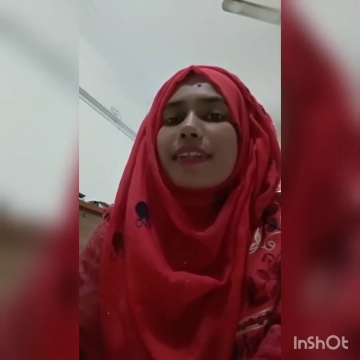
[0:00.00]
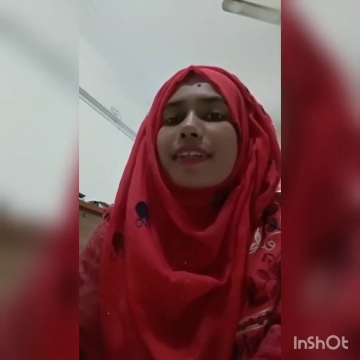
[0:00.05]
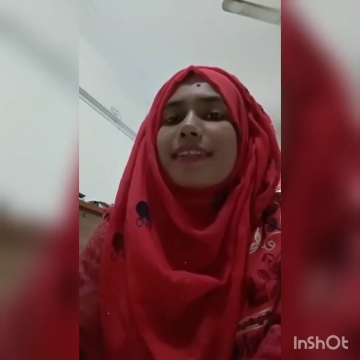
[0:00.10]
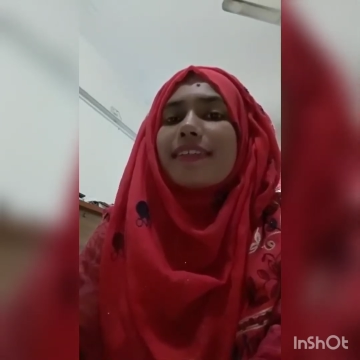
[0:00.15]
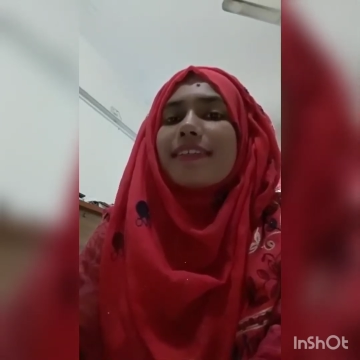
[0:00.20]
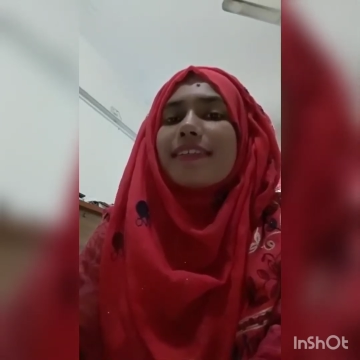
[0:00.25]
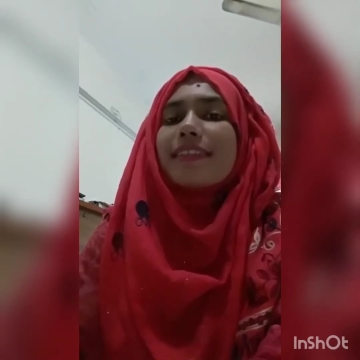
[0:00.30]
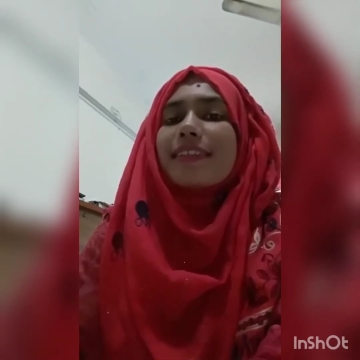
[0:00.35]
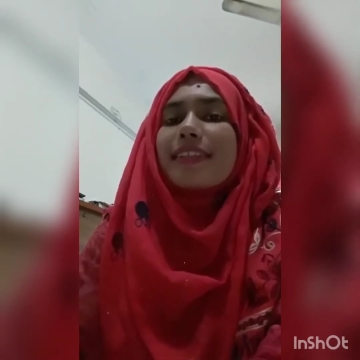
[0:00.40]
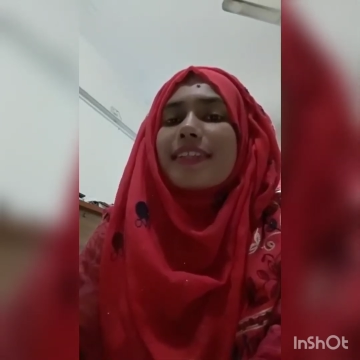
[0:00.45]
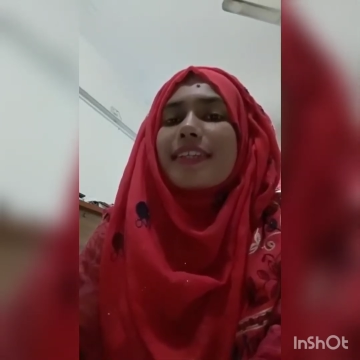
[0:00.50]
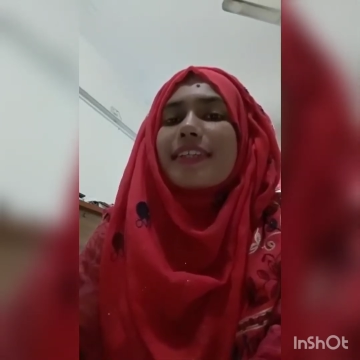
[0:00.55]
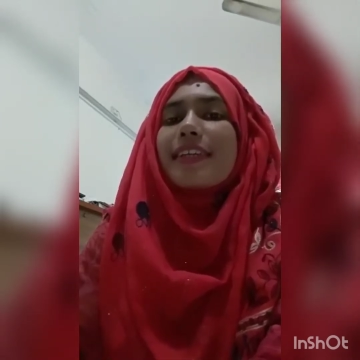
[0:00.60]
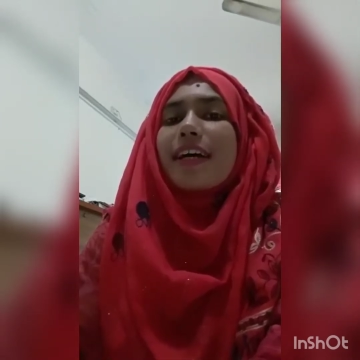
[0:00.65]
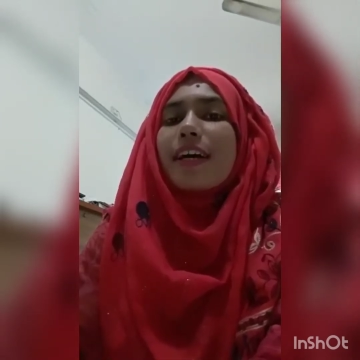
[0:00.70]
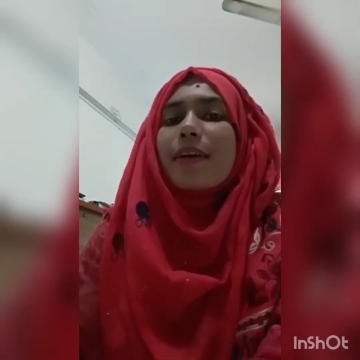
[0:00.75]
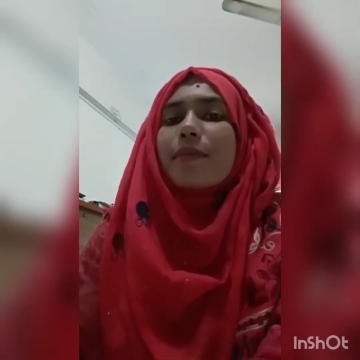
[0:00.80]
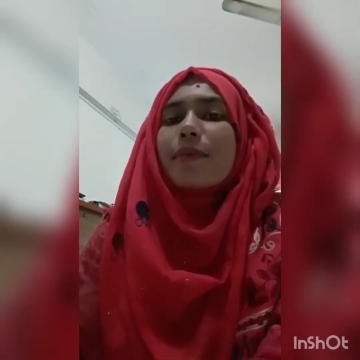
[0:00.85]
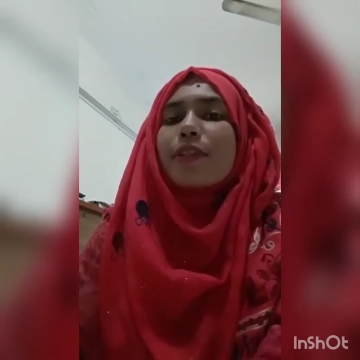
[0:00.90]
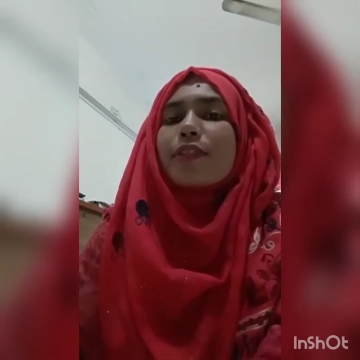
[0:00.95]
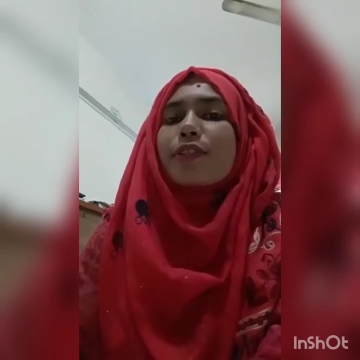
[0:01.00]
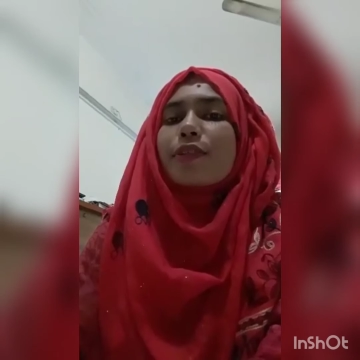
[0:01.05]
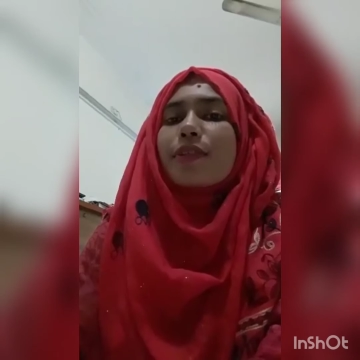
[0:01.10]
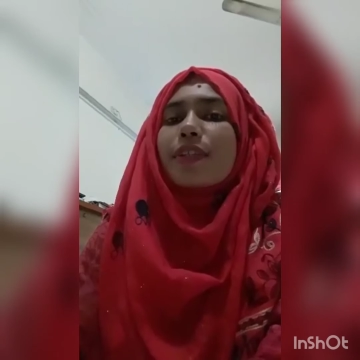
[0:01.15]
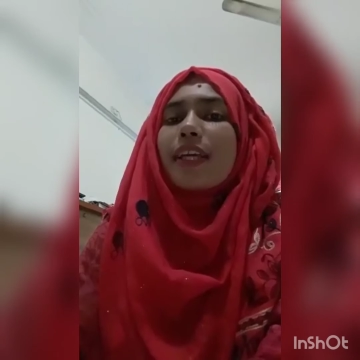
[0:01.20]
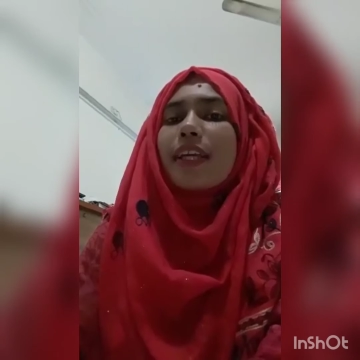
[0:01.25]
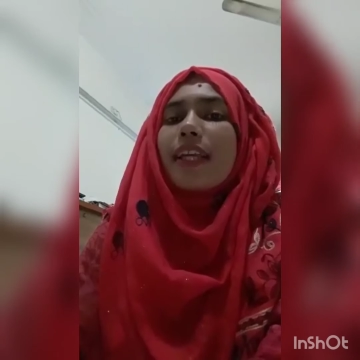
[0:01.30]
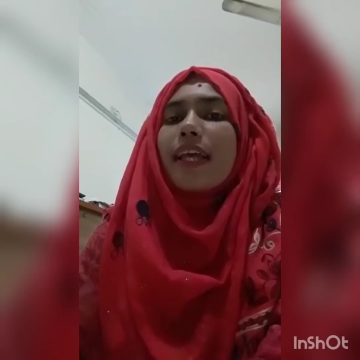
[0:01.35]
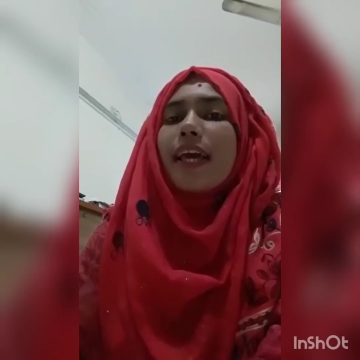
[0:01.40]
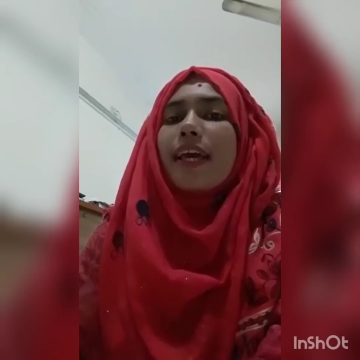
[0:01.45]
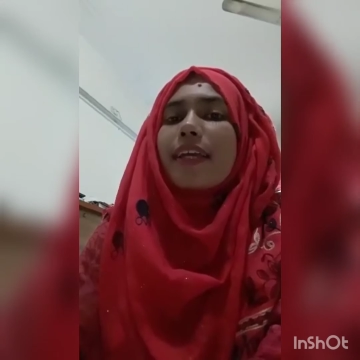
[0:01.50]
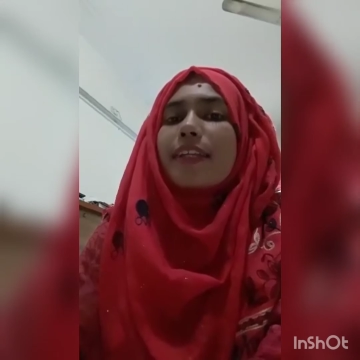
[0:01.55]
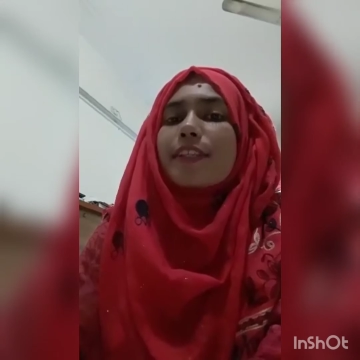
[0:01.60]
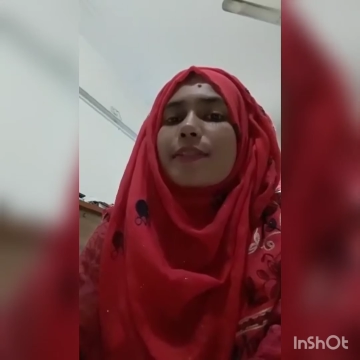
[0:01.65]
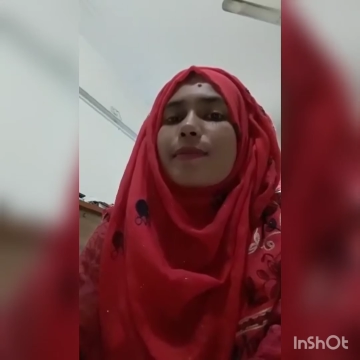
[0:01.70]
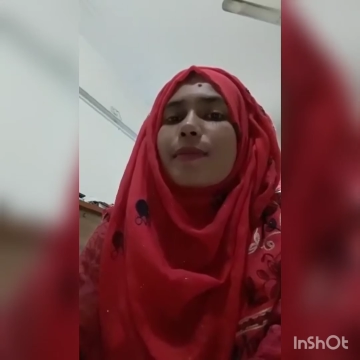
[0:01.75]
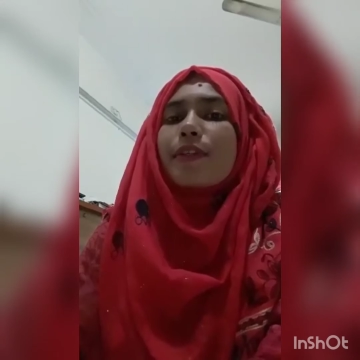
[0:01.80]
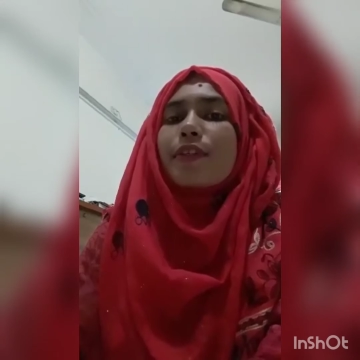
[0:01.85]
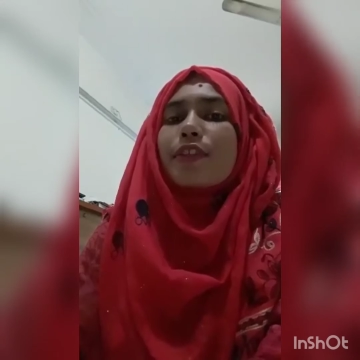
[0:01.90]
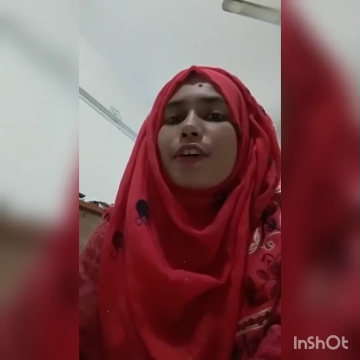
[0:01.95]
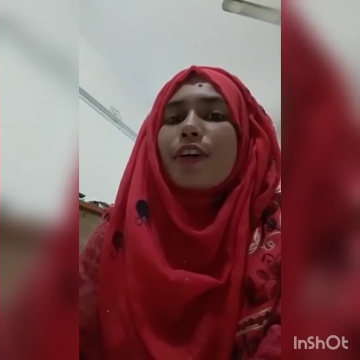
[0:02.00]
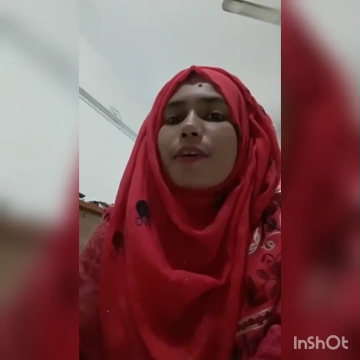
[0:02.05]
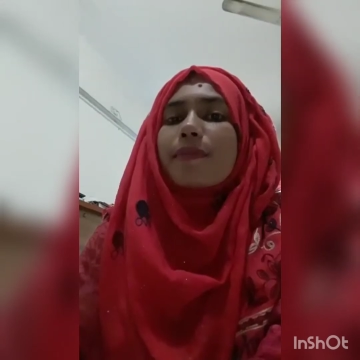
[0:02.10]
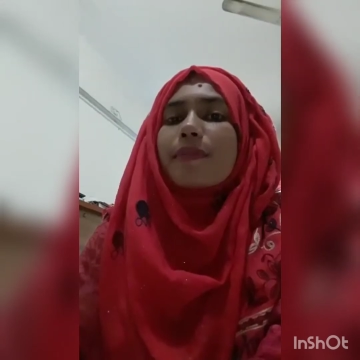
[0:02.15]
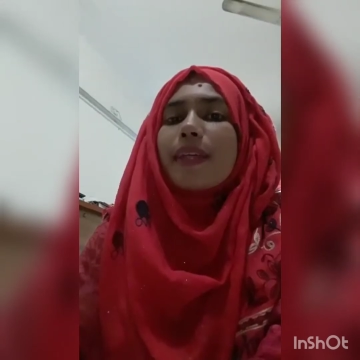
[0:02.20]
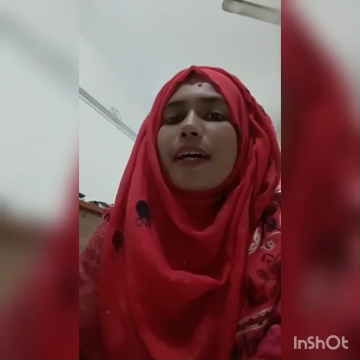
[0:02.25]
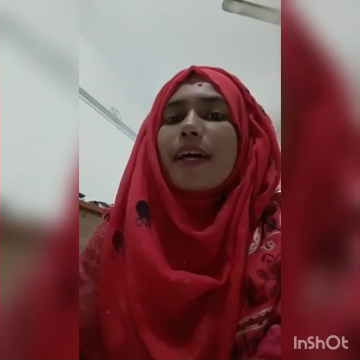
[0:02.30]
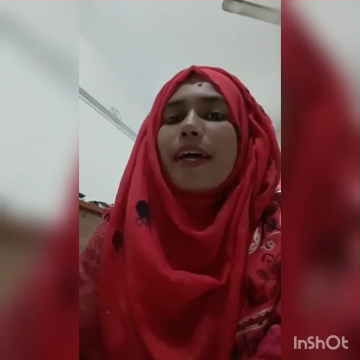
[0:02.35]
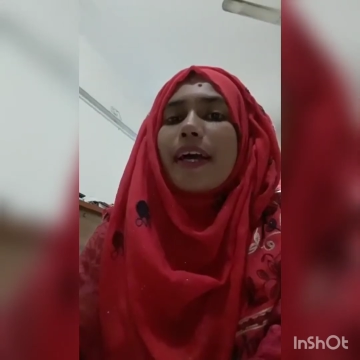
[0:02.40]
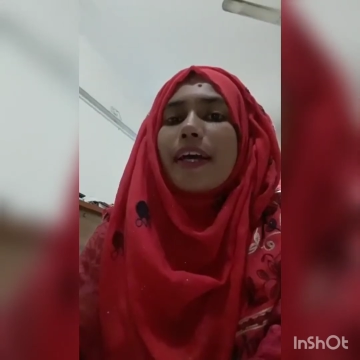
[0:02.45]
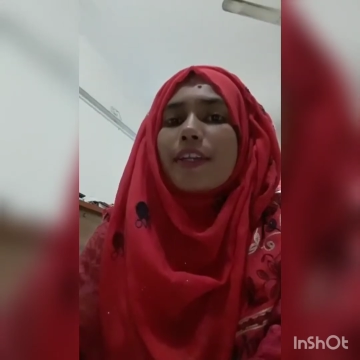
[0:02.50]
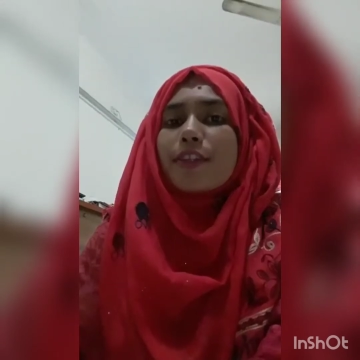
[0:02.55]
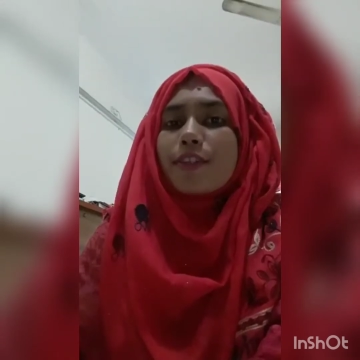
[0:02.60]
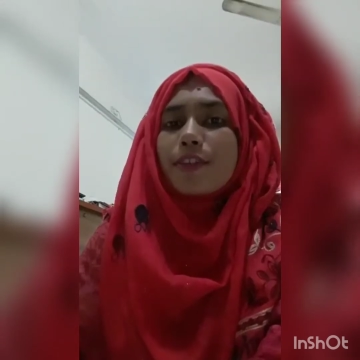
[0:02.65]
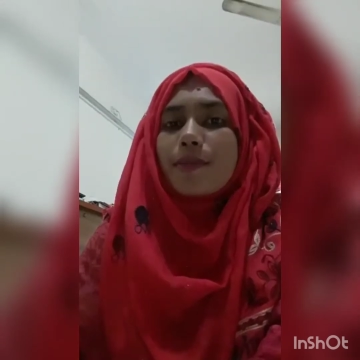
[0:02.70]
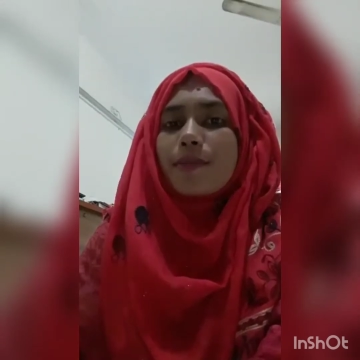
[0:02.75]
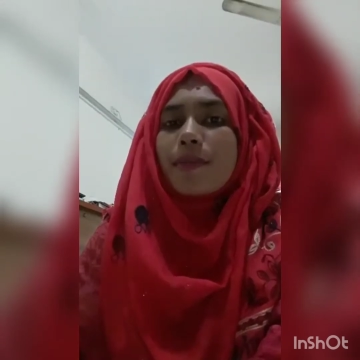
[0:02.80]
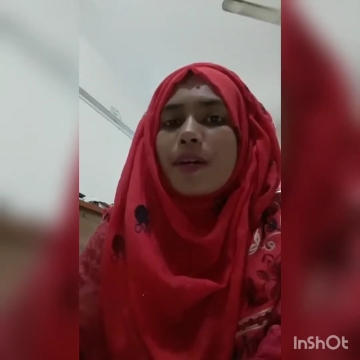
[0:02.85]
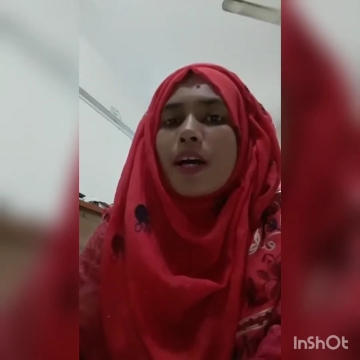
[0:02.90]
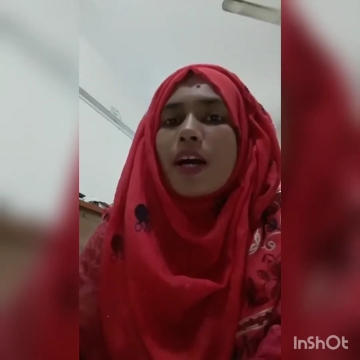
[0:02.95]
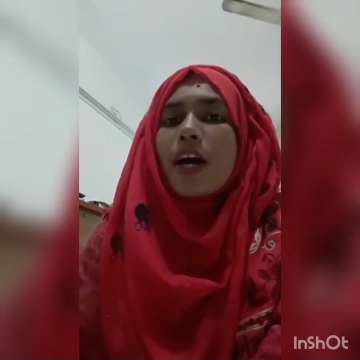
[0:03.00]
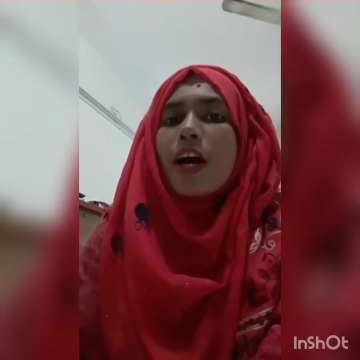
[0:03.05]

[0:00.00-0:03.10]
in three-dimensional arrangement of the atom.